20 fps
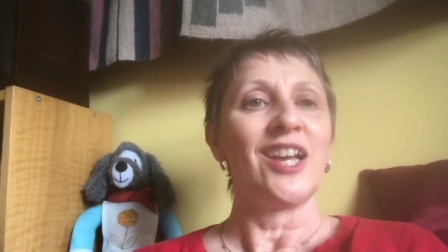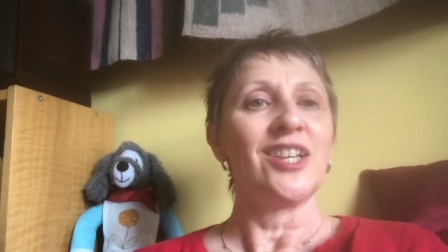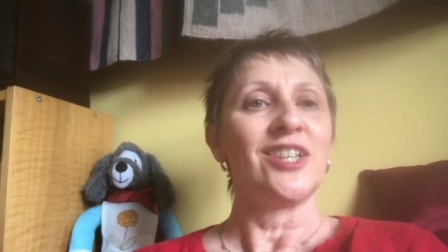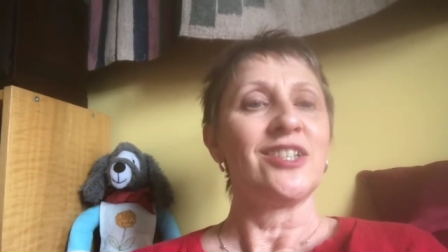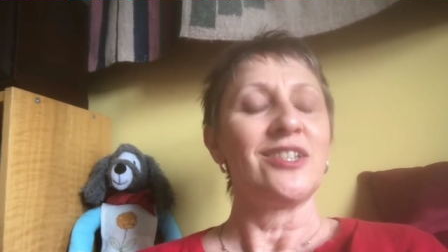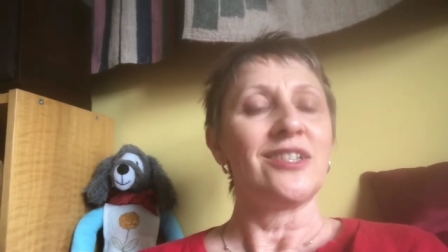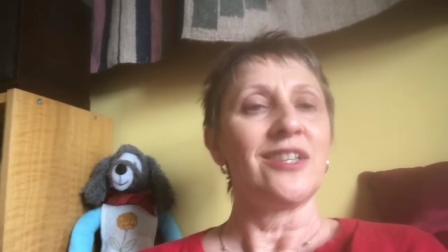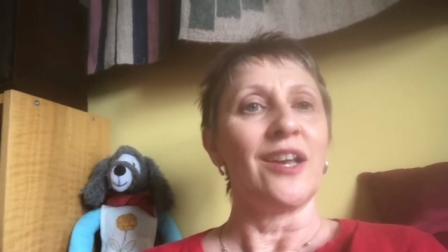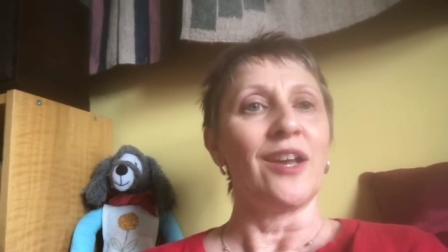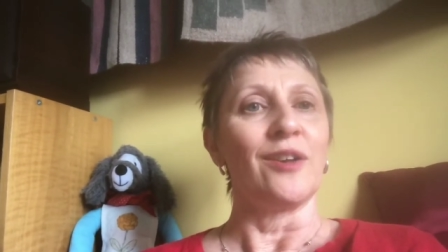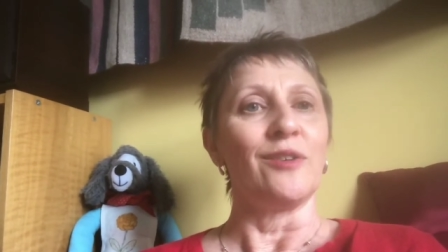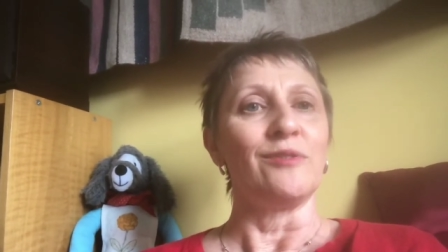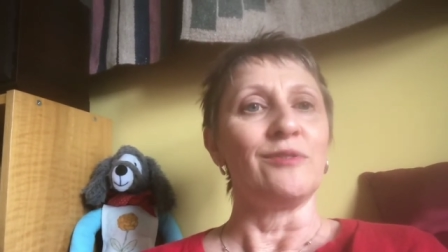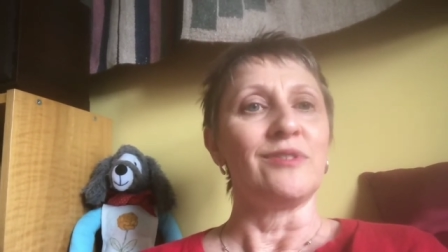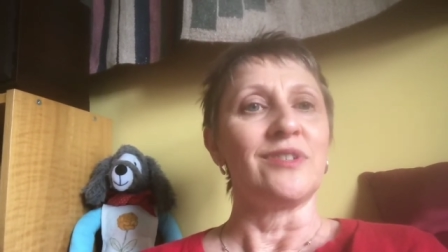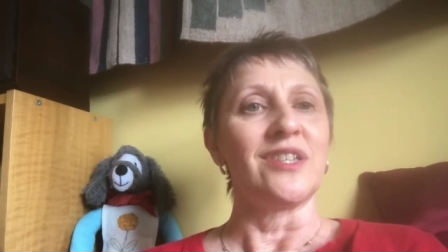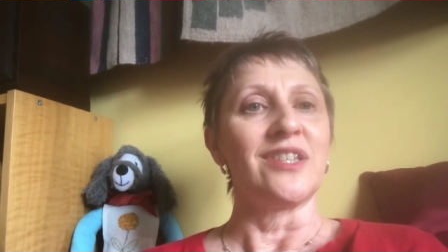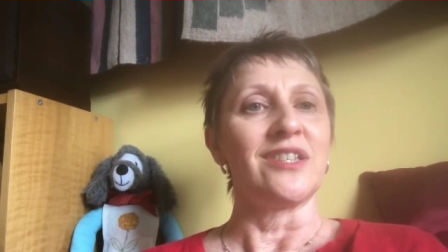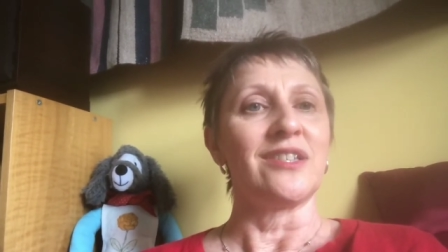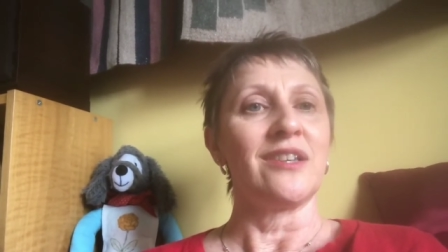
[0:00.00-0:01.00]
So,
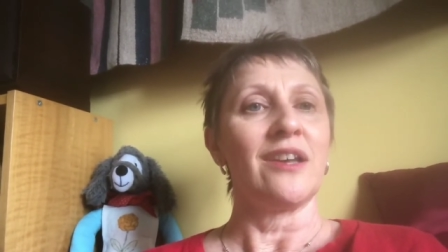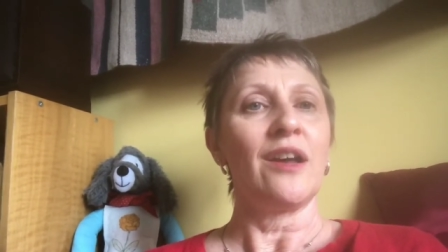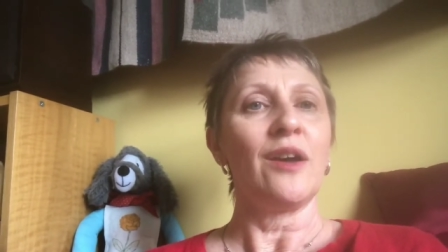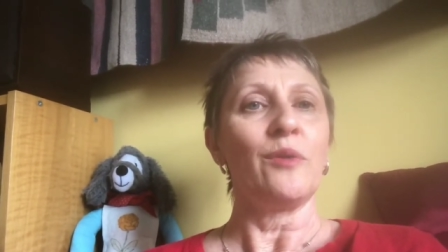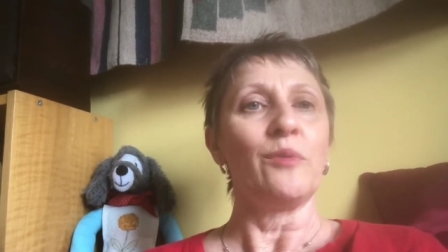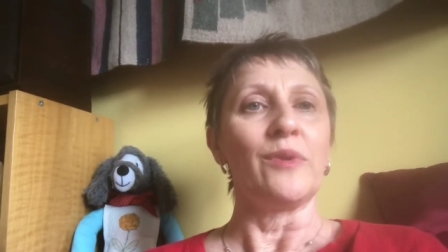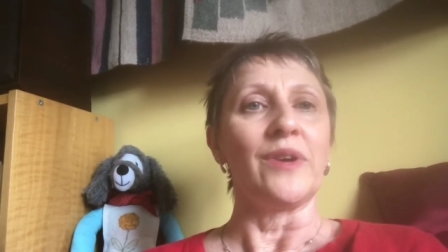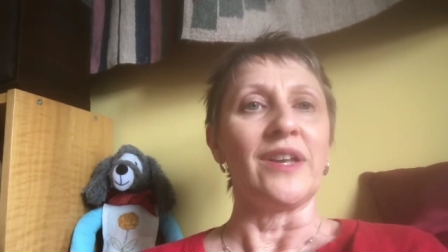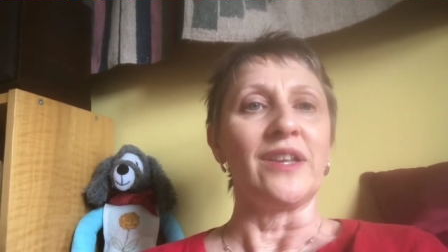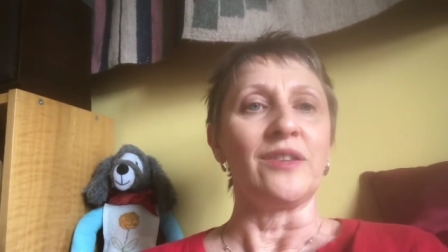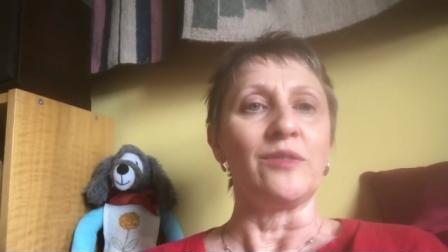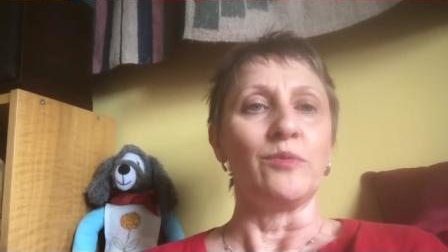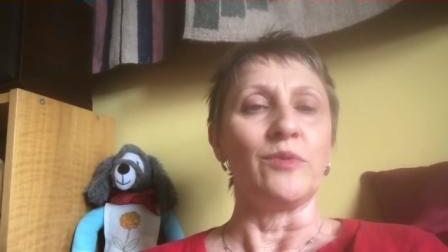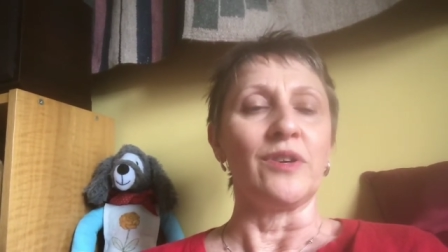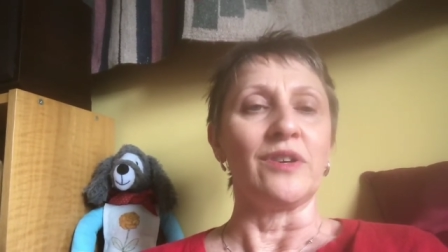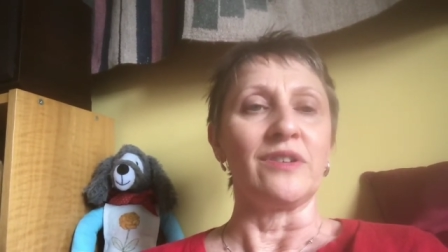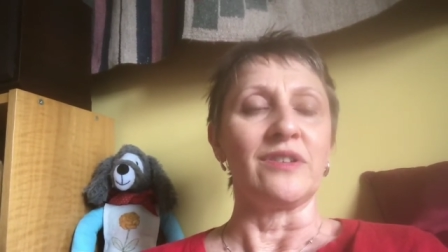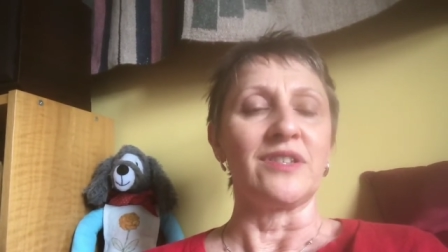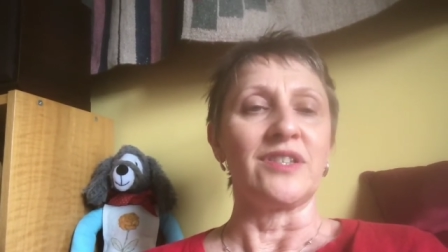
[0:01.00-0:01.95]
to start with, we'll